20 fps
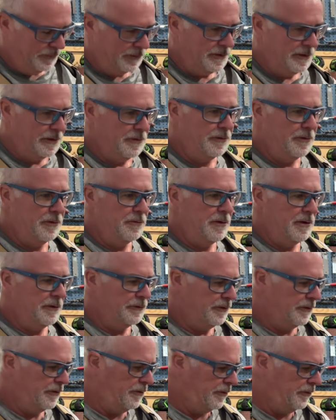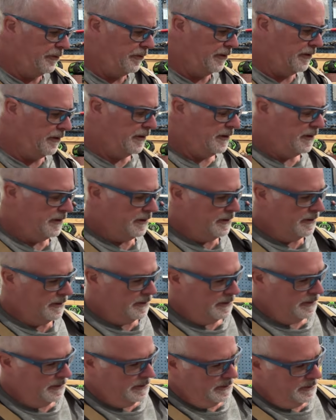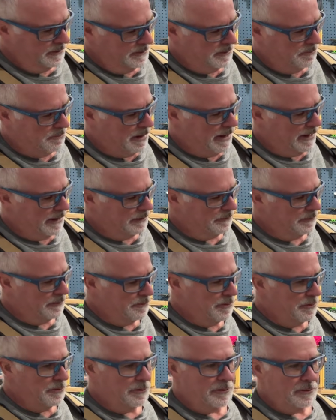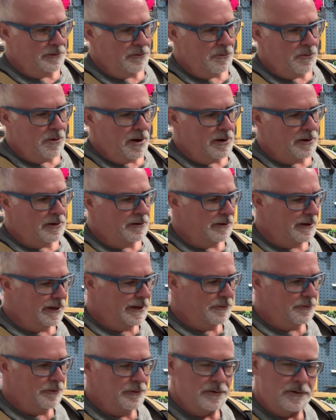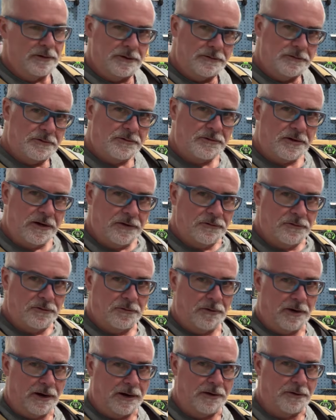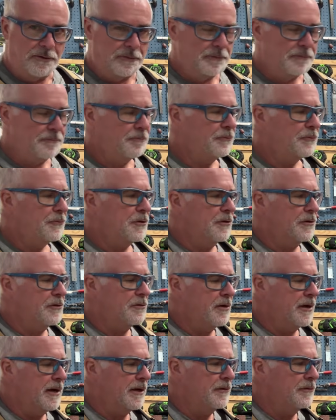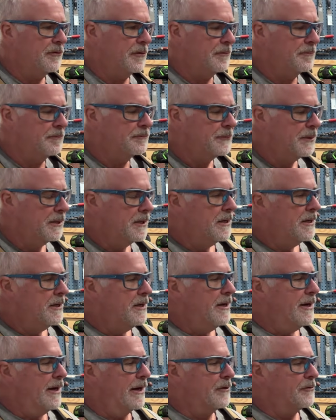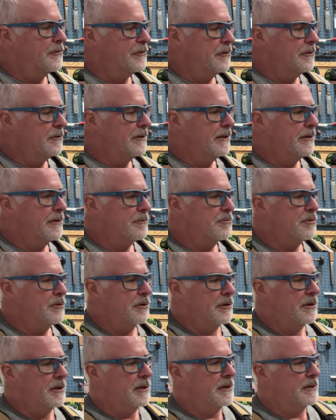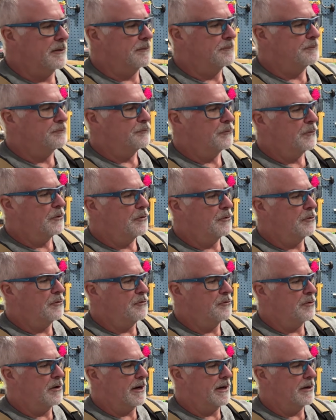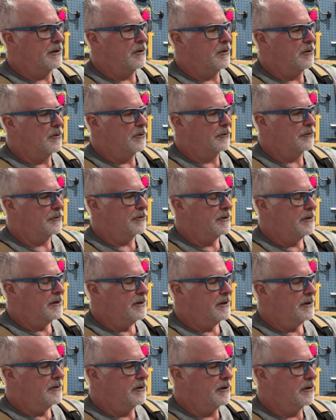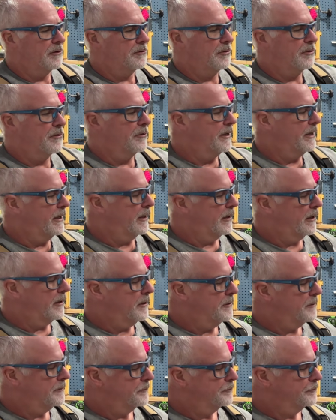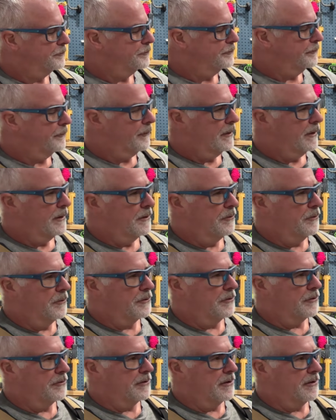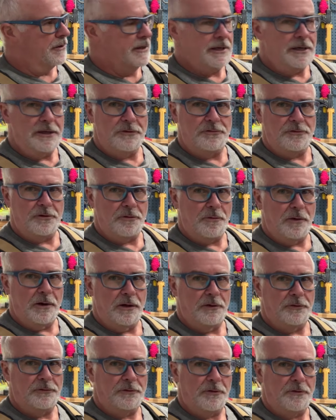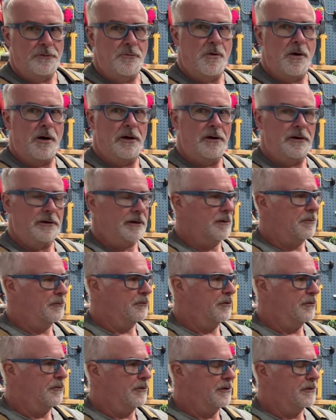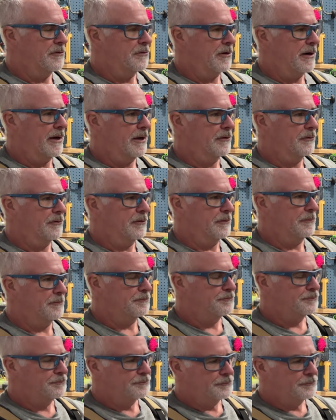what the owner wants to do with the bottom of the boat or the water line, whether it extends around to the transom. I still need to put in two drain holes. There are two here, which is in the engine well, so if water comes over the transom,